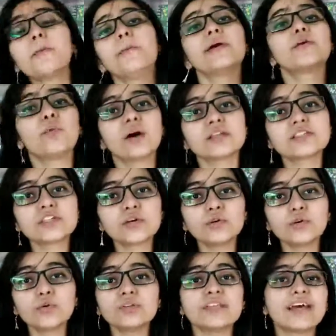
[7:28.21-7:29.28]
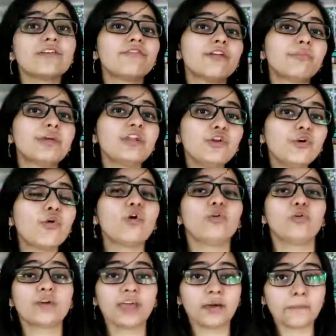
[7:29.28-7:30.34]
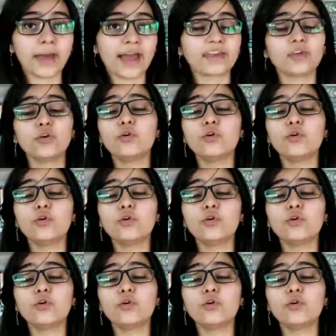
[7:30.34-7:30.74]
But once you do, there will be no looking back.